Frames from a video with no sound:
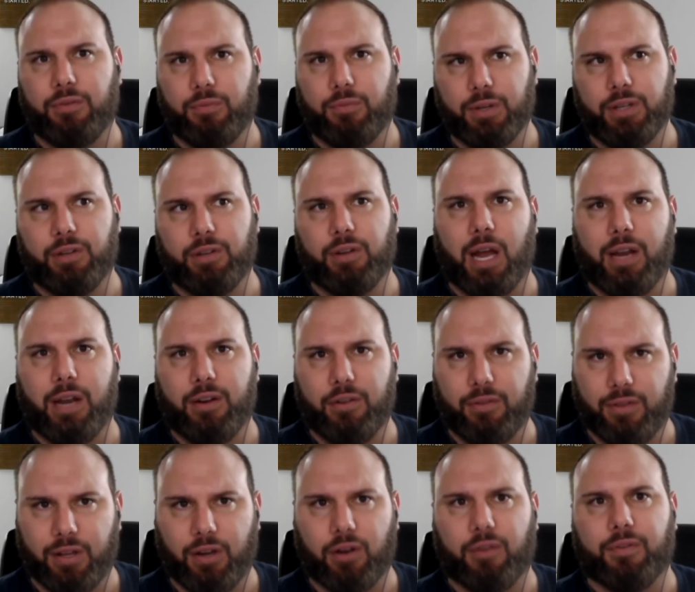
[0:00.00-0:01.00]
we do i do
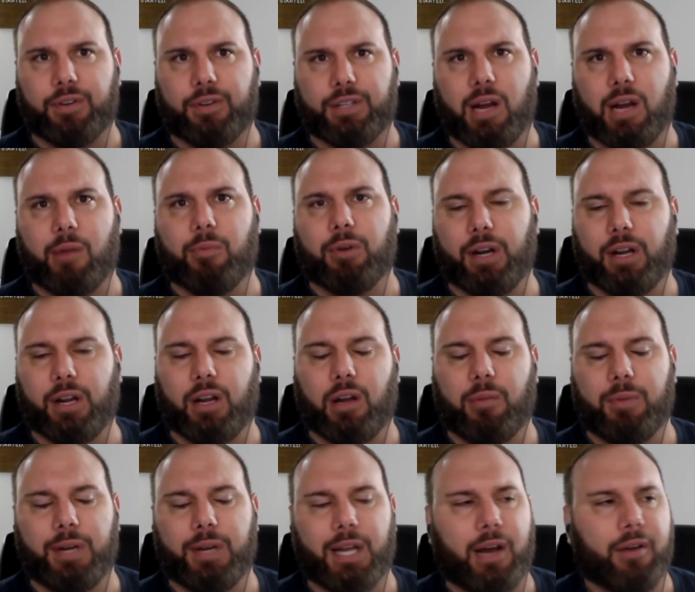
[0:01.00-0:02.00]
think over time we're going to come down